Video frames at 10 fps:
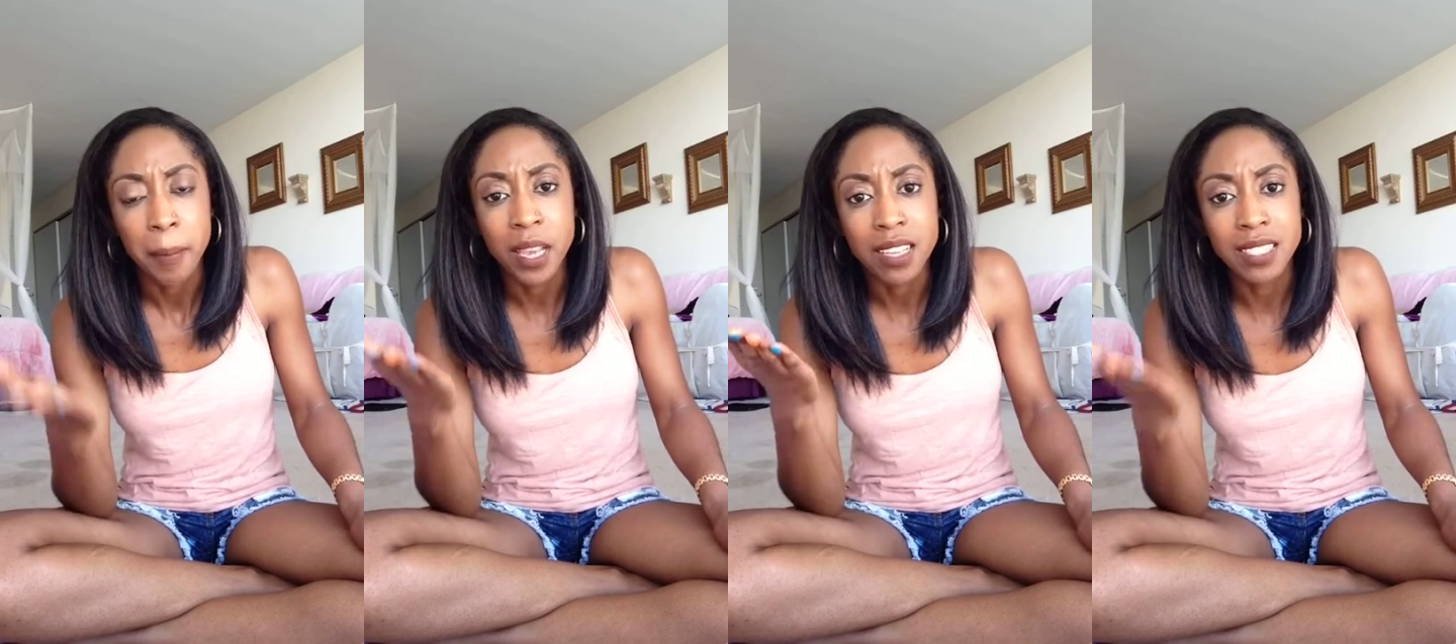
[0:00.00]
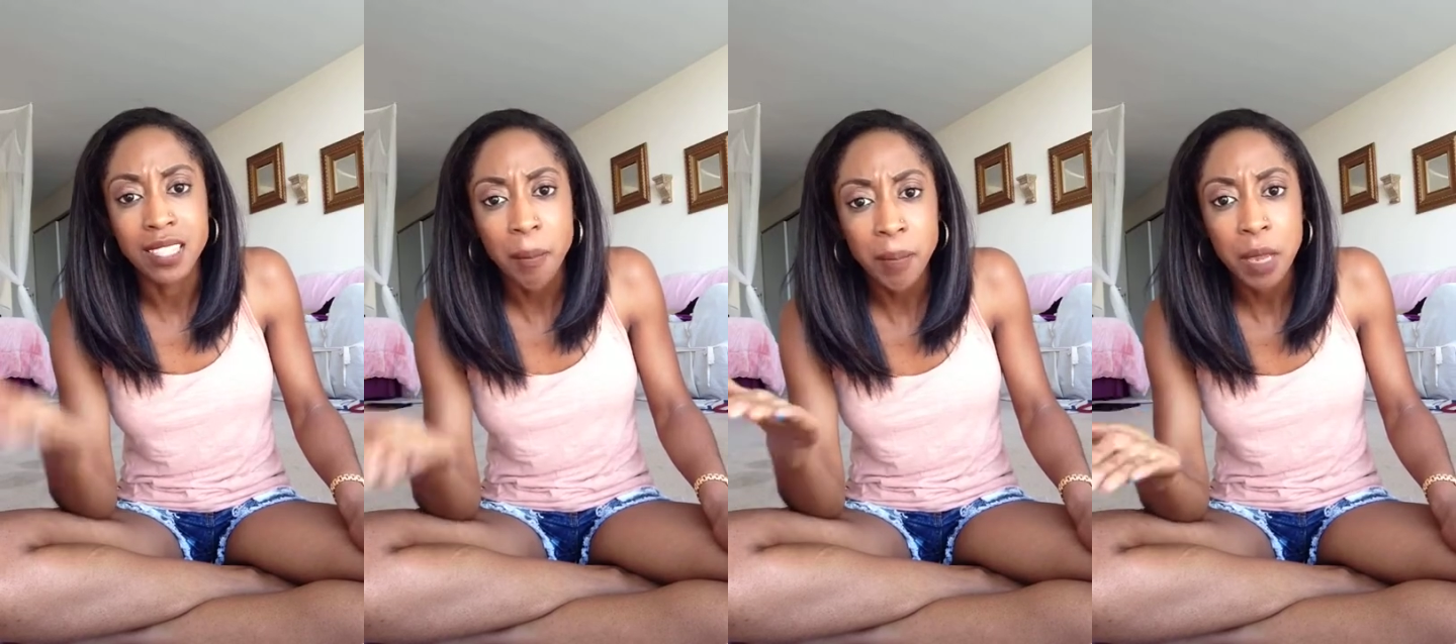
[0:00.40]
Because
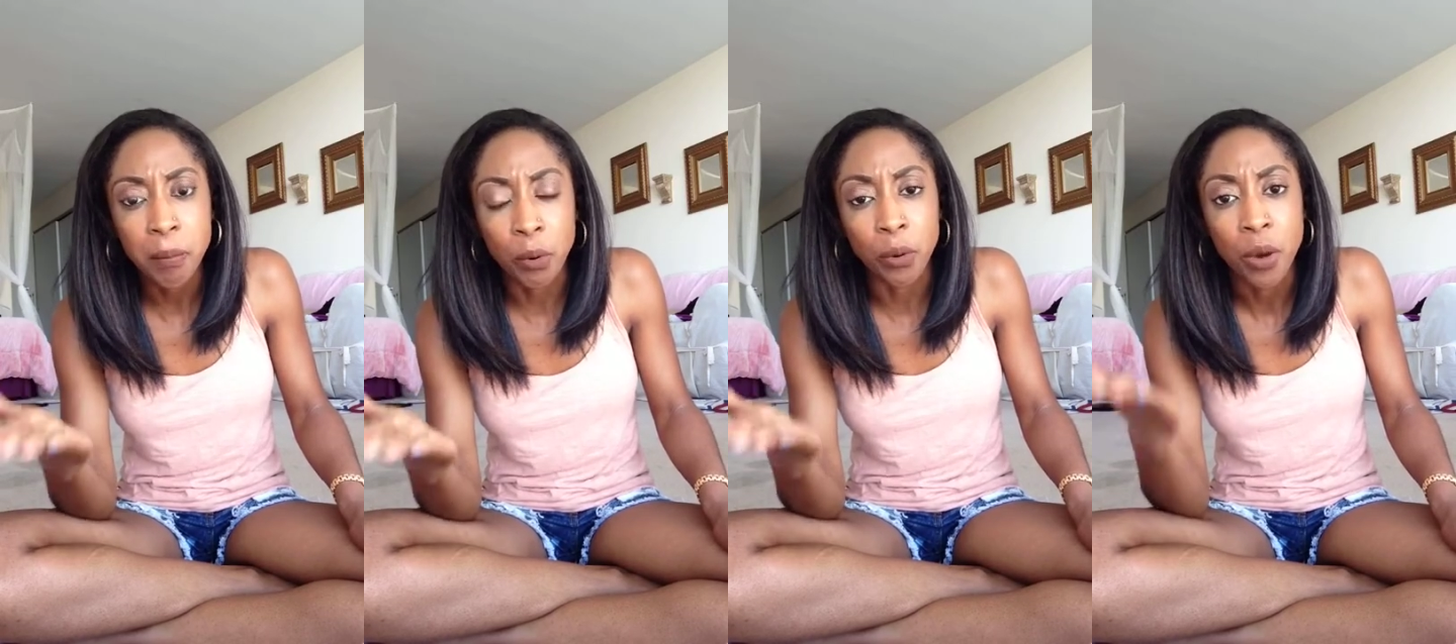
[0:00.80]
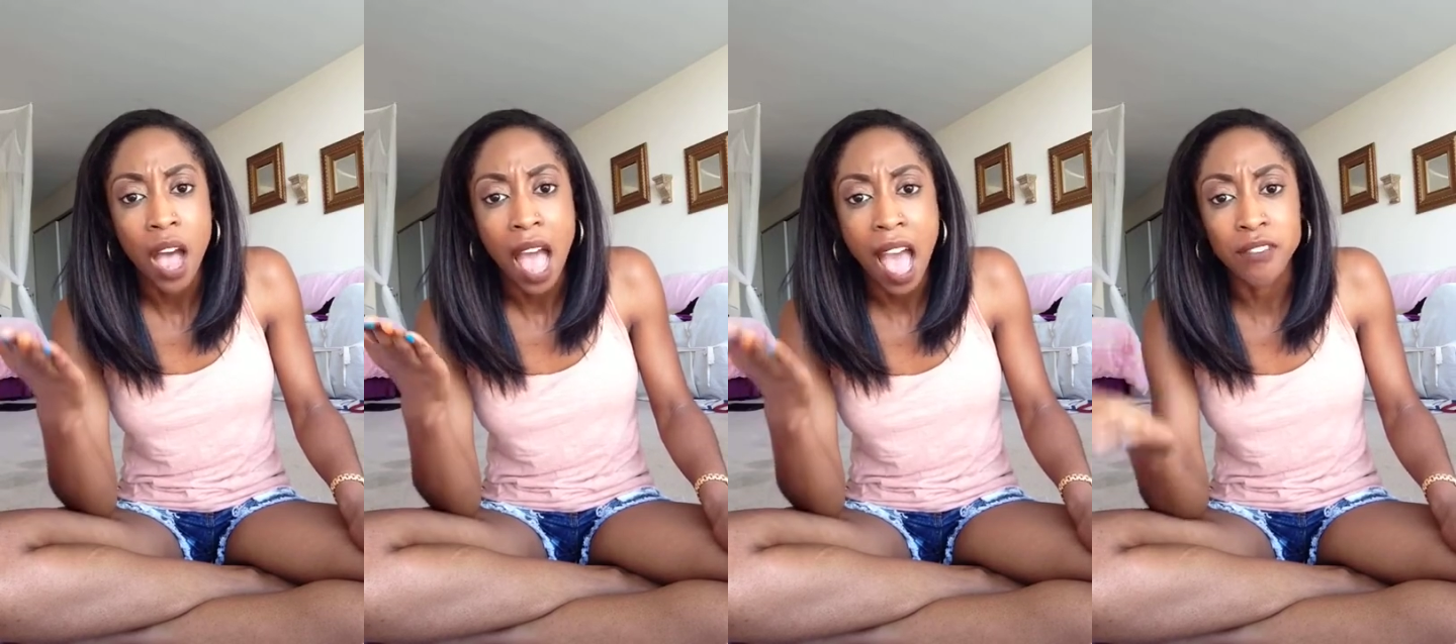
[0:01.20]
some people
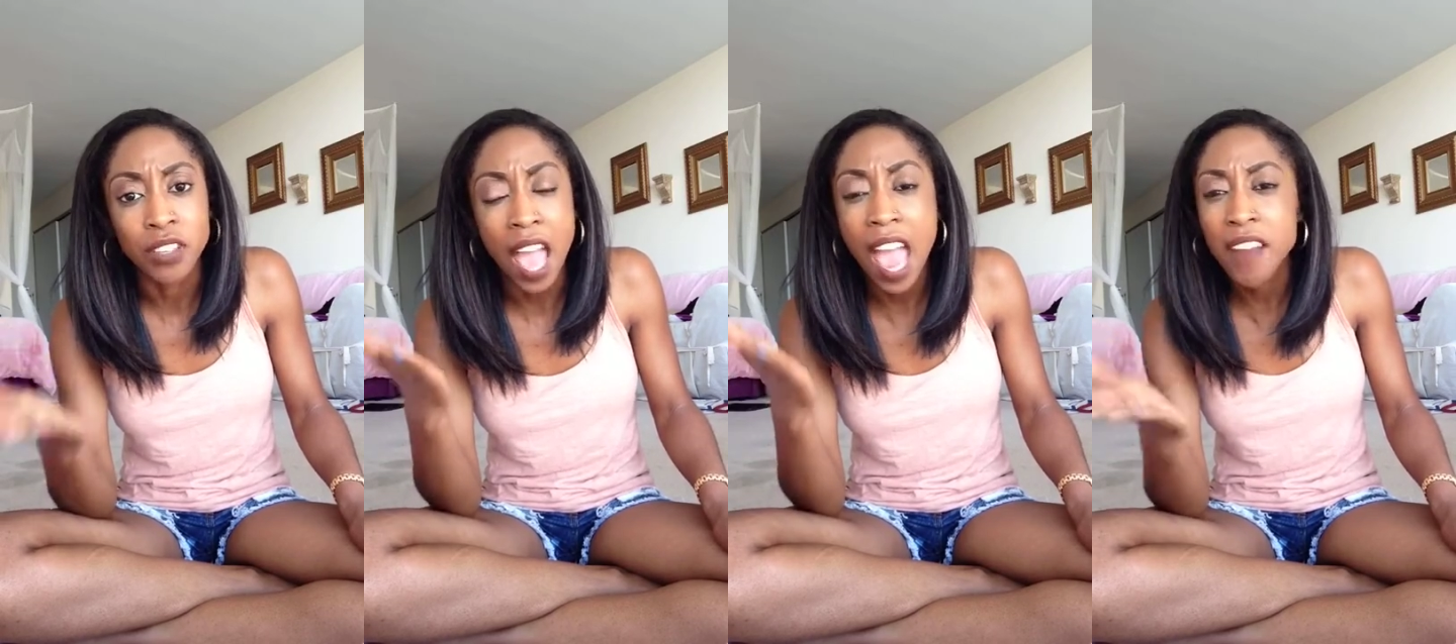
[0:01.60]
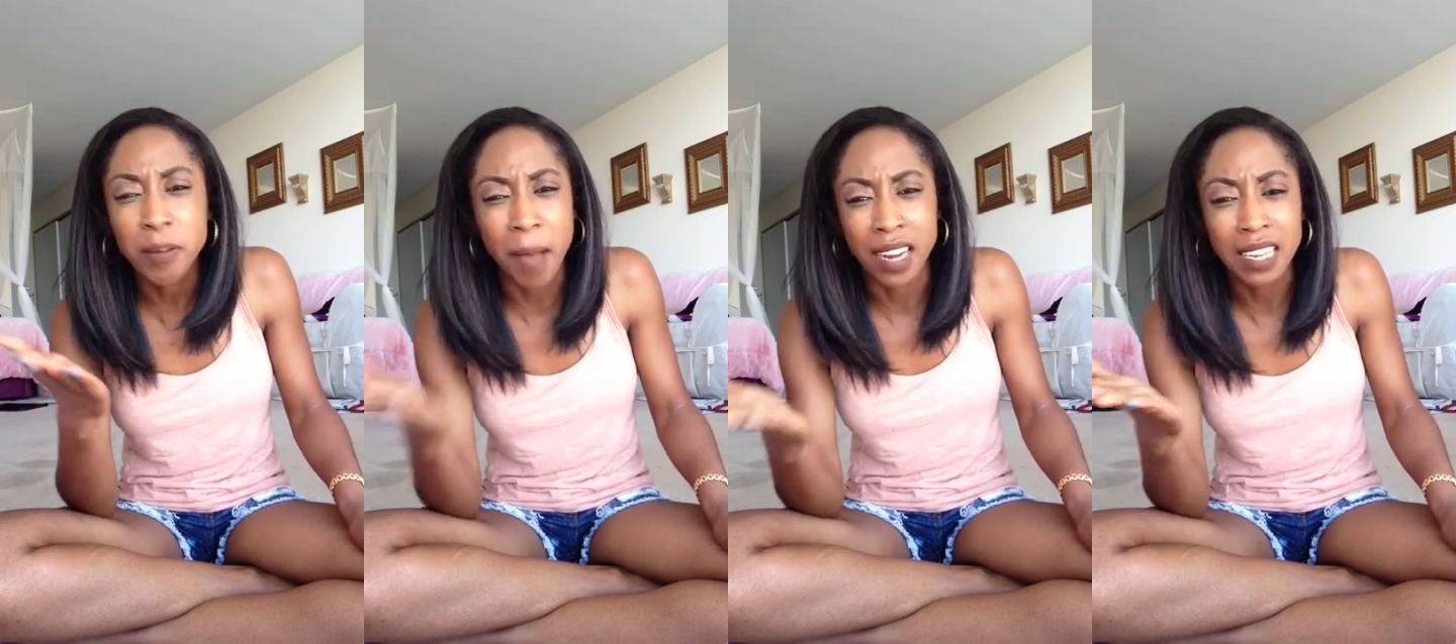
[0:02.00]

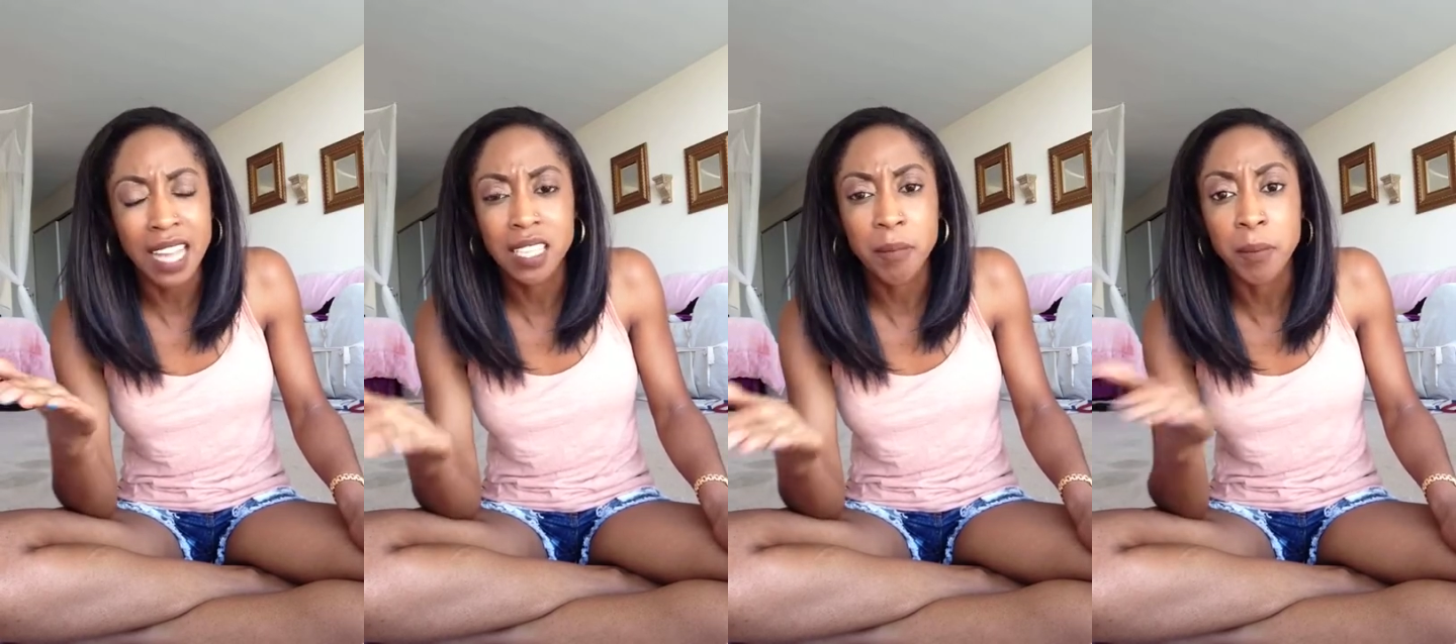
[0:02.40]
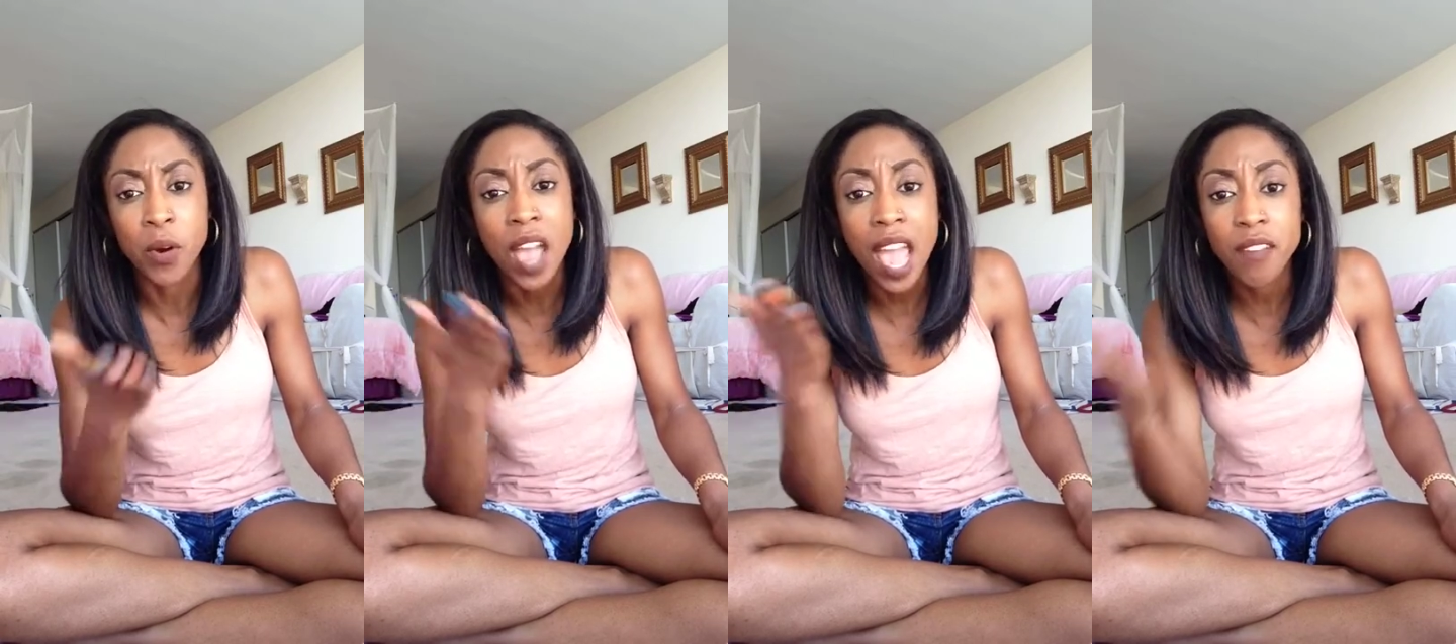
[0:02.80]

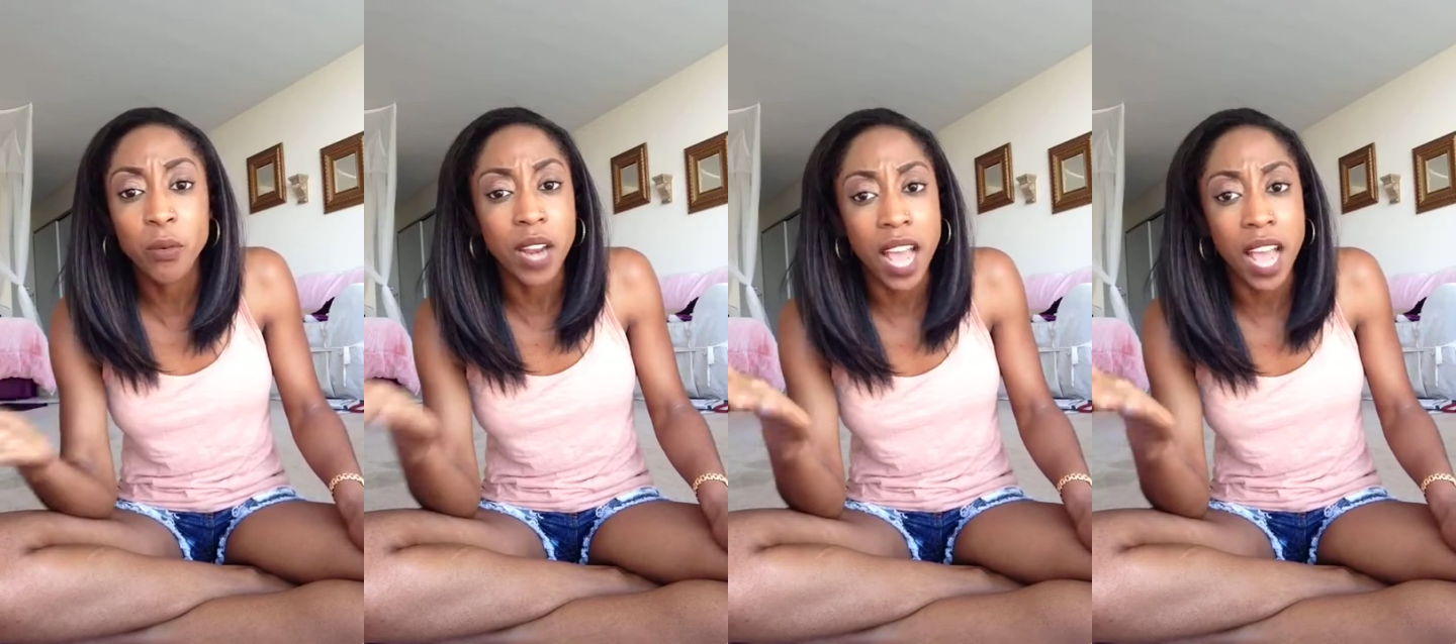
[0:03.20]
everyone